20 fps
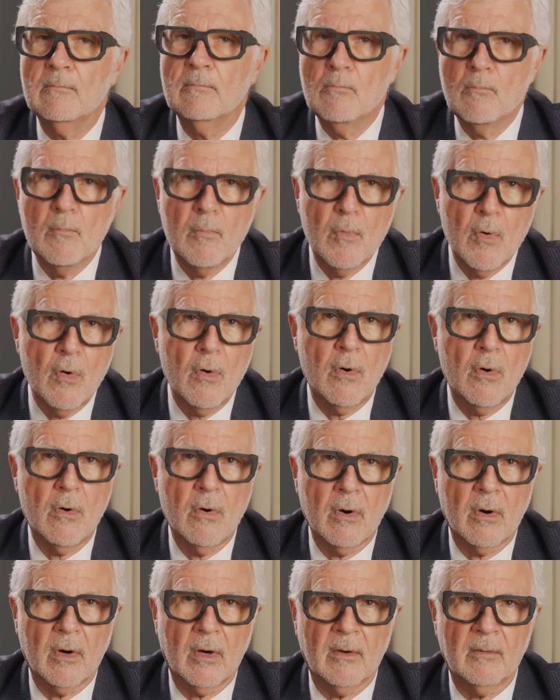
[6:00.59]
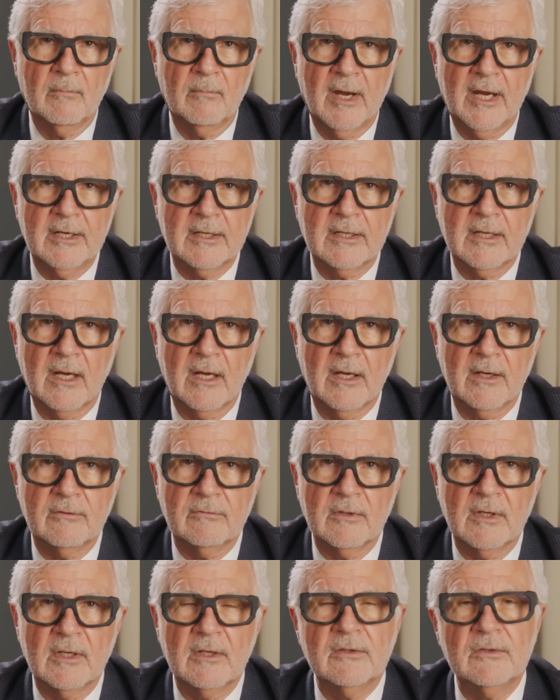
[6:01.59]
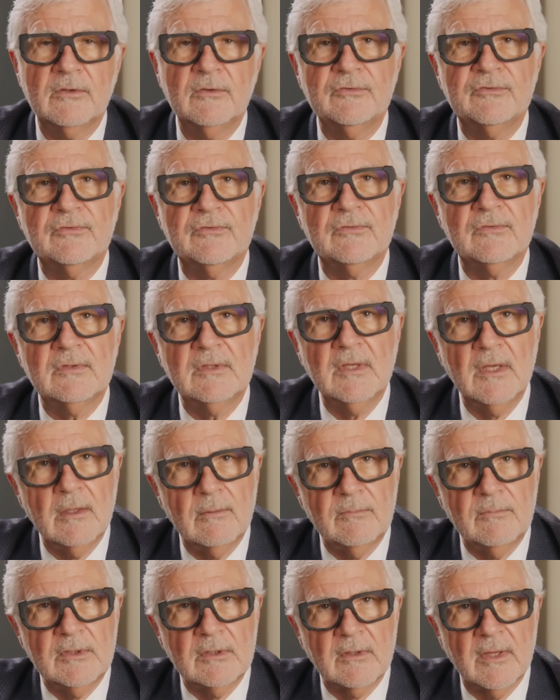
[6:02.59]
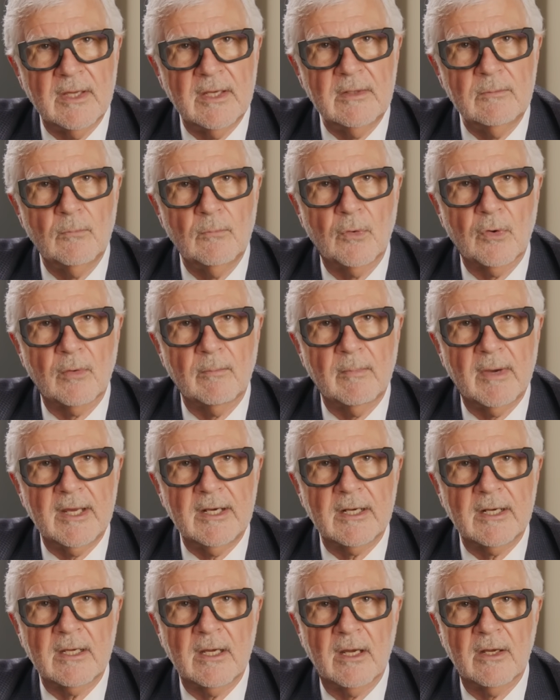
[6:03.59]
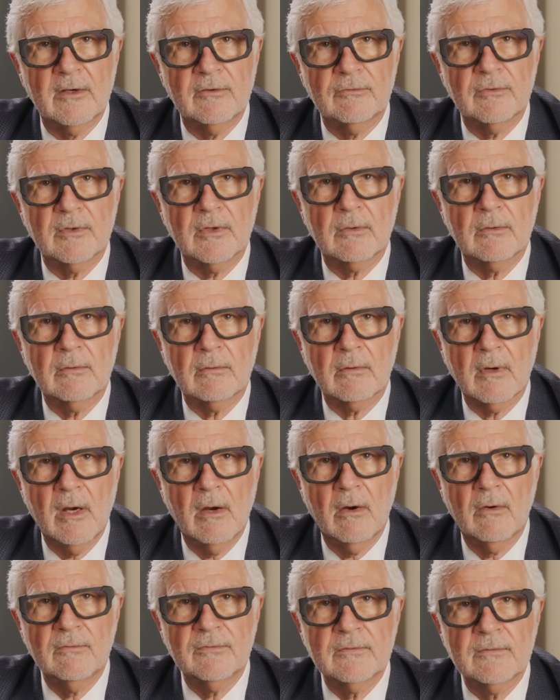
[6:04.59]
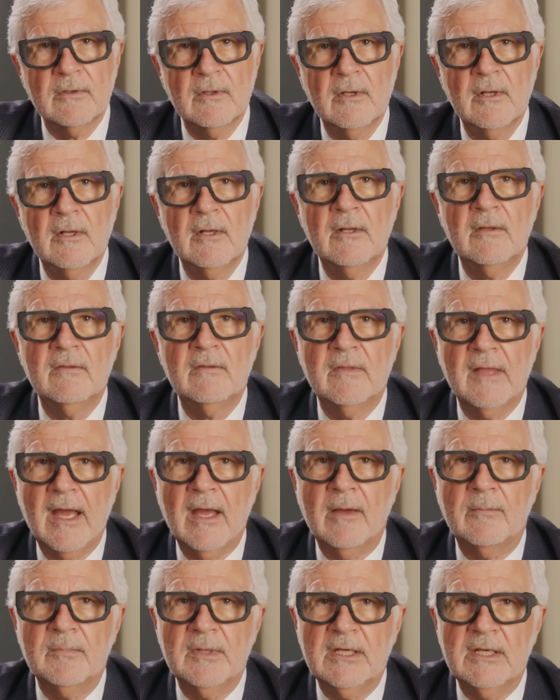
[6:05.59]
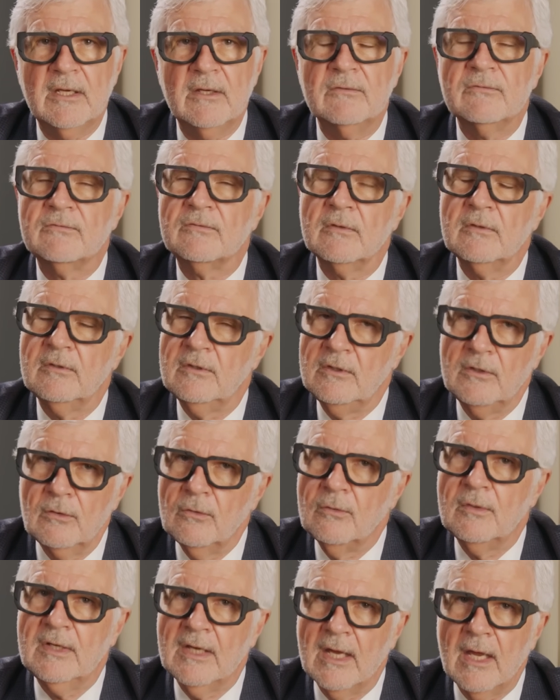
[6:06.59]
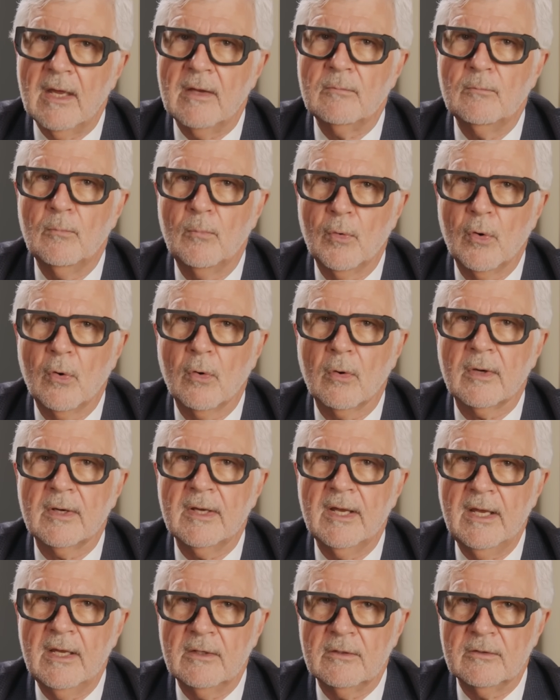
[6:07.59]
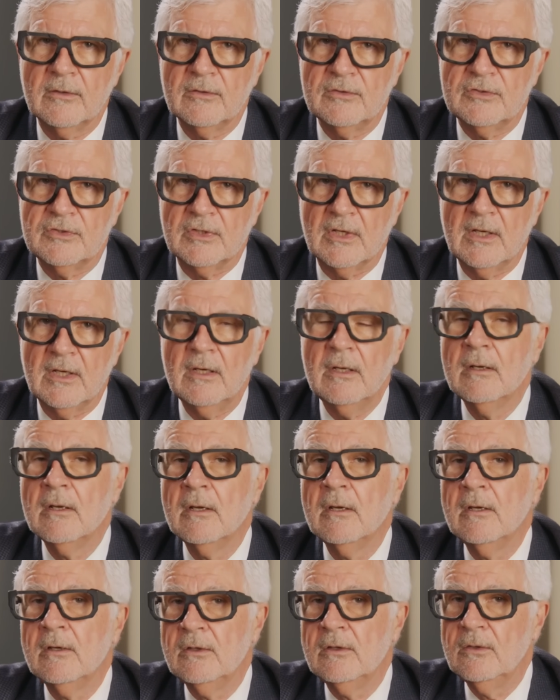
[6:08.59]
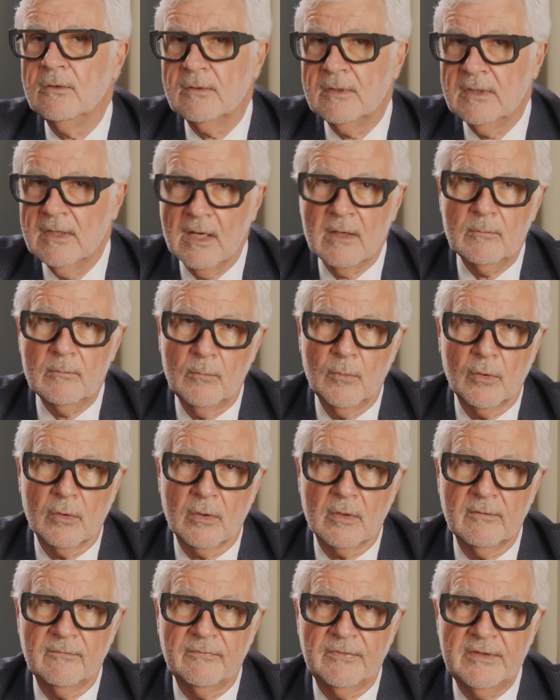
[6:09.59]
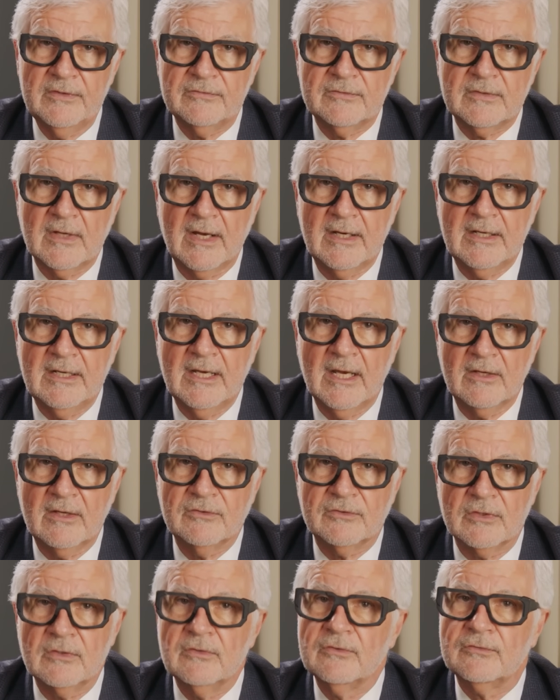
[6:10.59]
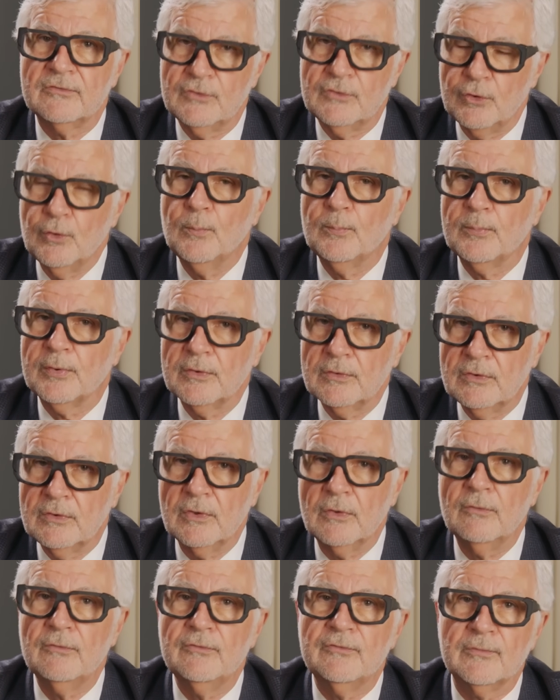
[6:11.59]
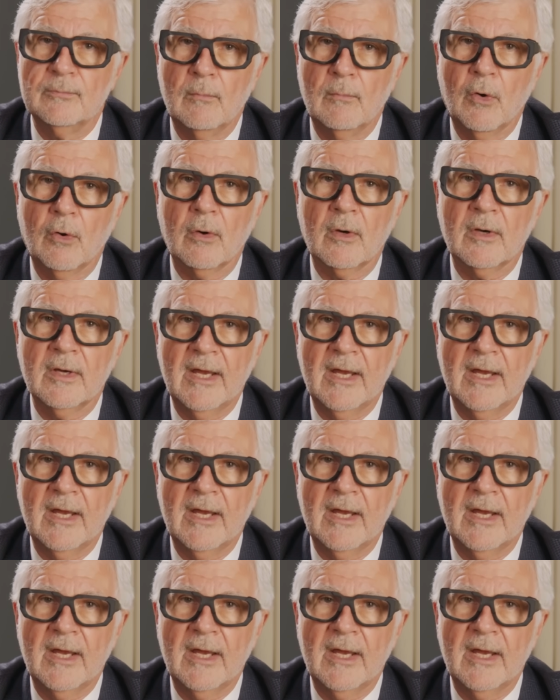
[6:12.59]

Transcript: more mitochondria. You stimulate more mitochondrial growth. That means you get more energy. You get more of these tiny engines to produce more